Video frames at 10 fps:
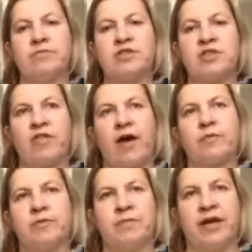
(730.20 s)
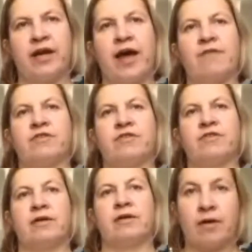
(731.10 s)
So that would mean
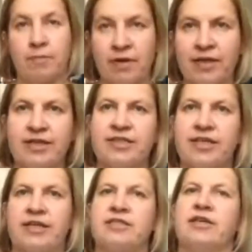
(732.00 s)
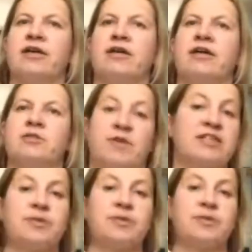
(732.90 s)
having complete data,
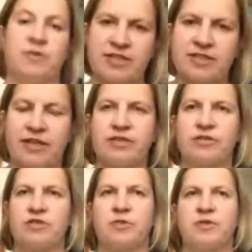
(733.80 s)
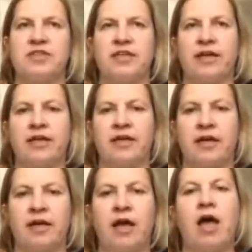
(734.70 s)
especially where that's essential to doing the
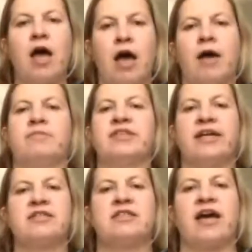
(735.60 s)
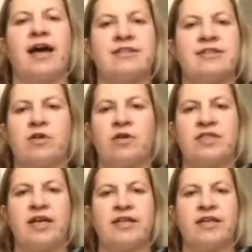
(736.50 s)
linking, data that hasn't
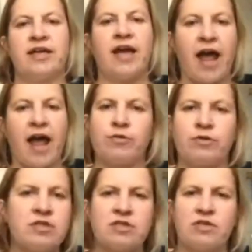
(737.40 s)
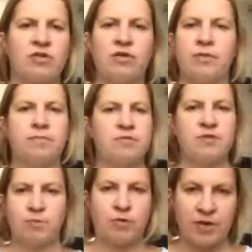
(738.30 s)
got any errors or
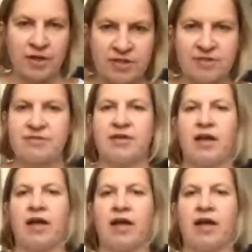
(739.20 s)
spurious